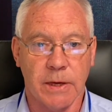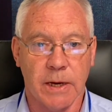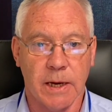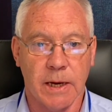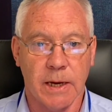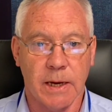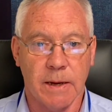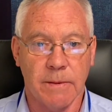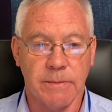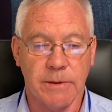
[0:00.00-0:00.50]

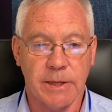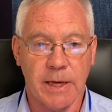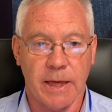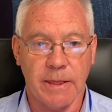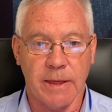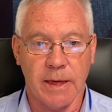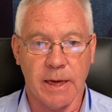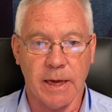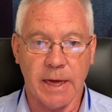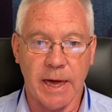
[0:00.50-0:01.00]
um, sat
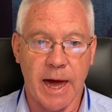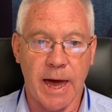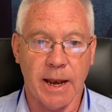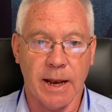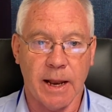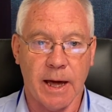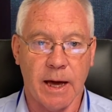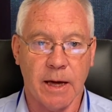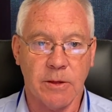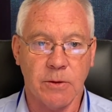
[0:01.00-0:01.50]
their GAT
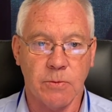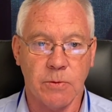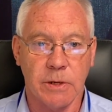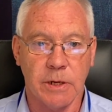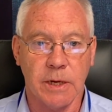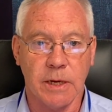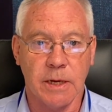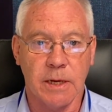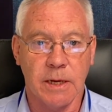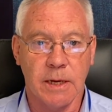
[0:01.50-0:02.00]
last
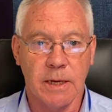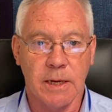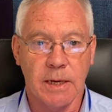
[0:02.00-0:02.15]
week